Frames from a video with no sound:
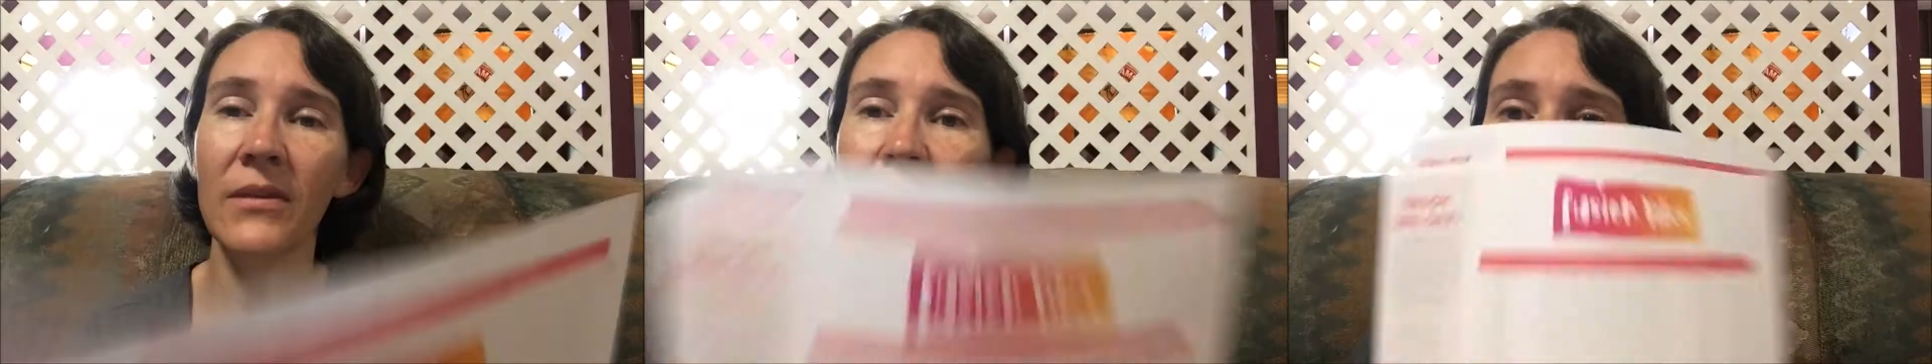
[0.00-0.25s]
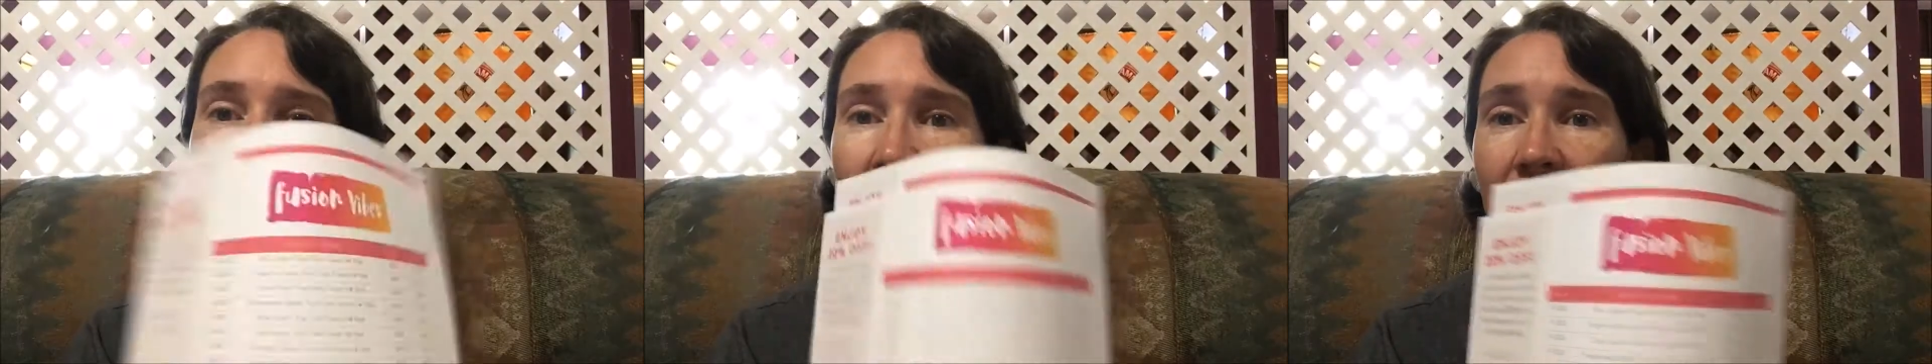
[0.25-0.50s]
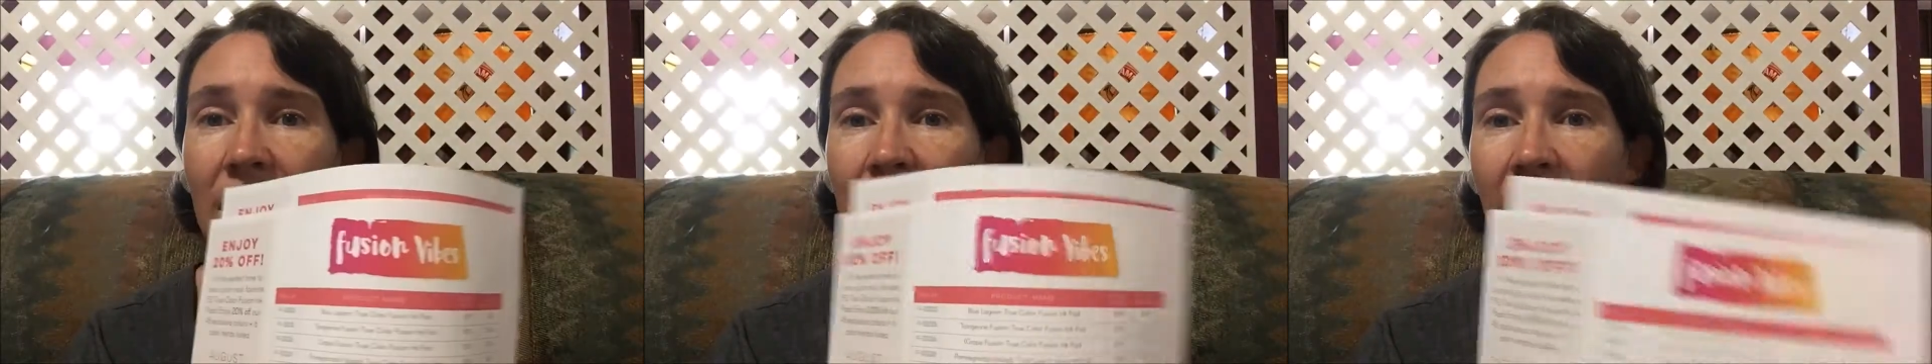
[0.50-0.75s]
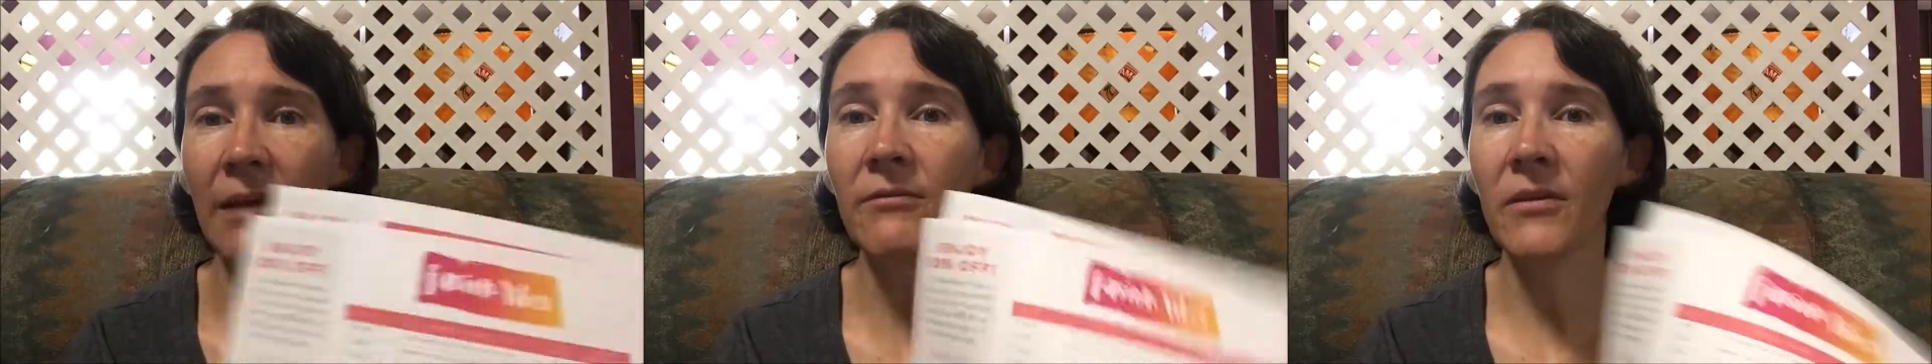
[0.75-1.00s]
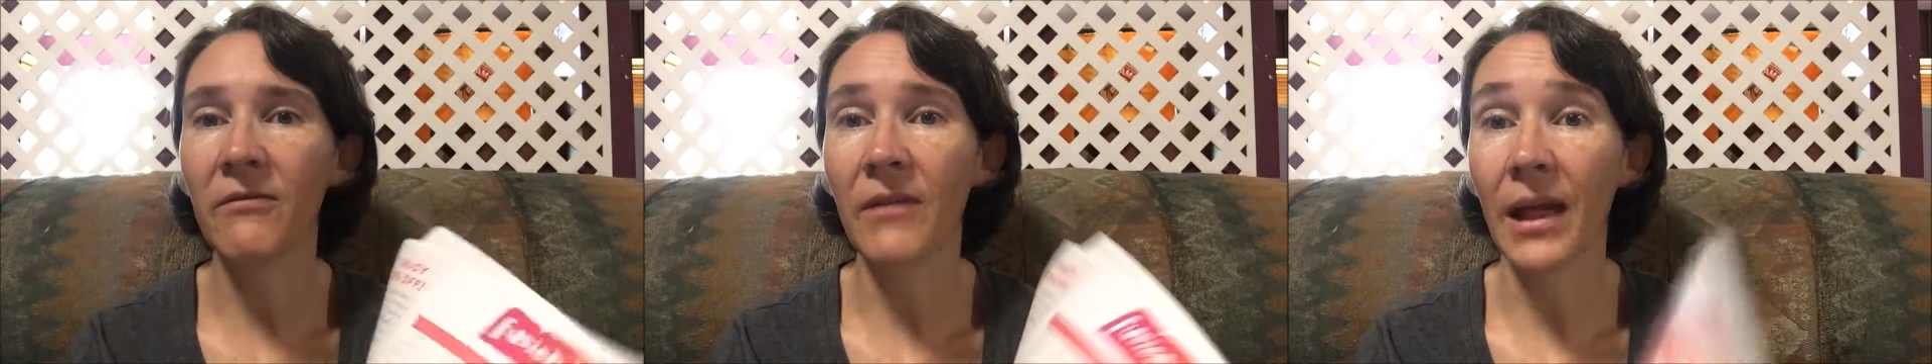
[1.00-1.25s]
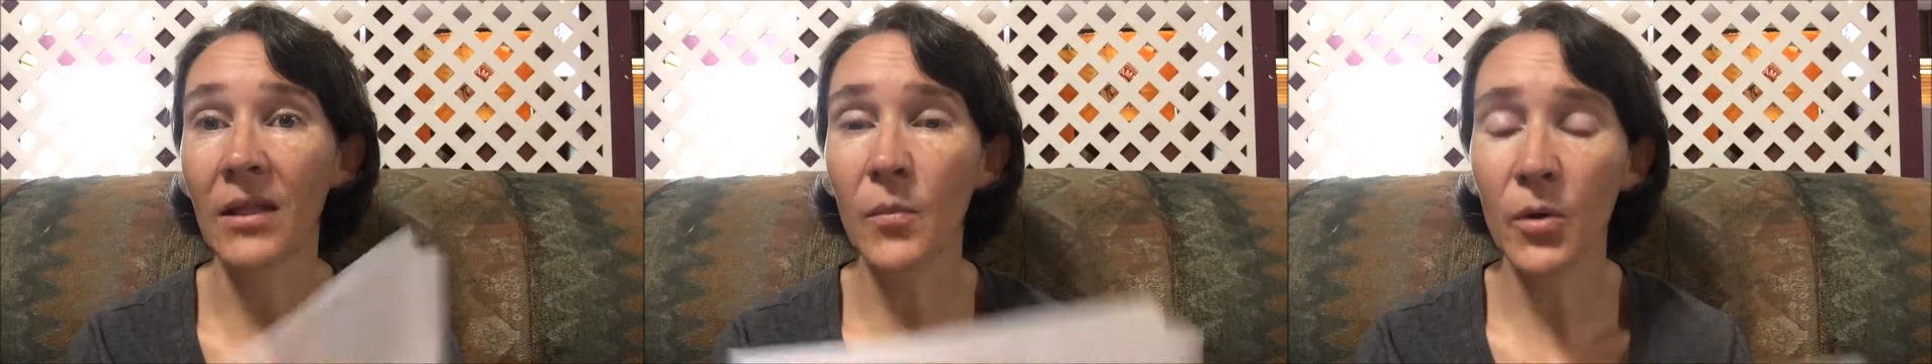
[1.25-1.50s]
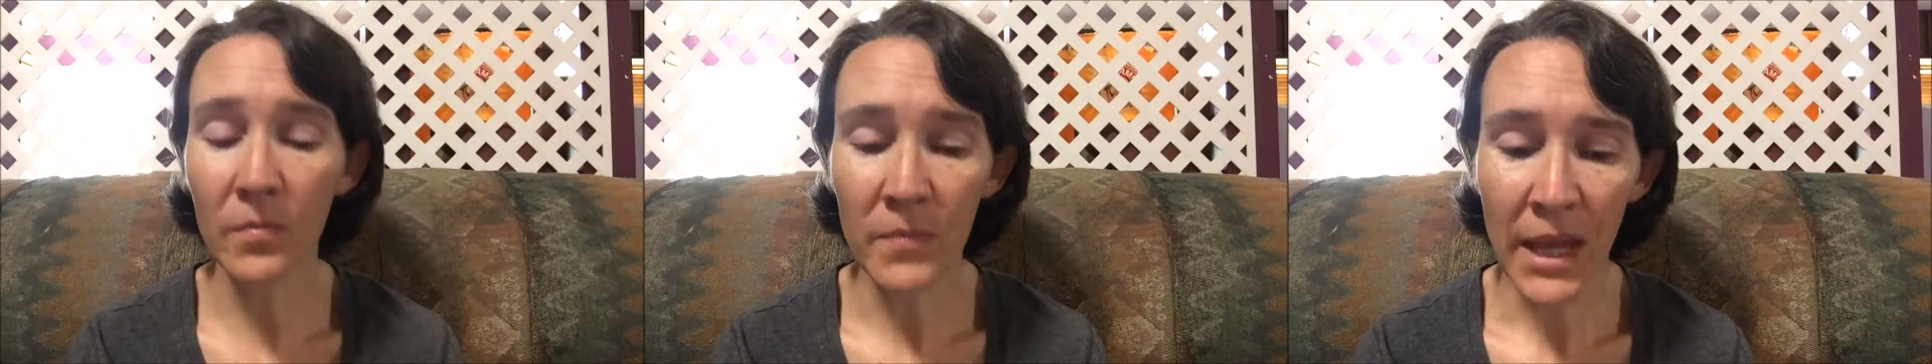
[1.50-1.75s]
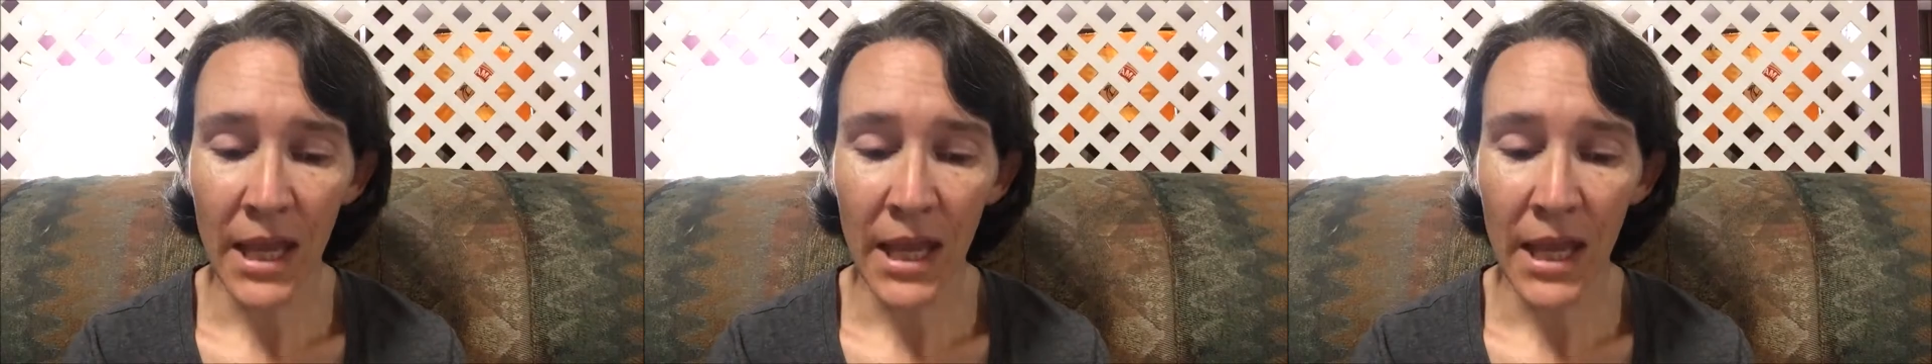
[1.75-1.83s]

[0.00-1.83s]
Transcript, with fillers: this PDF available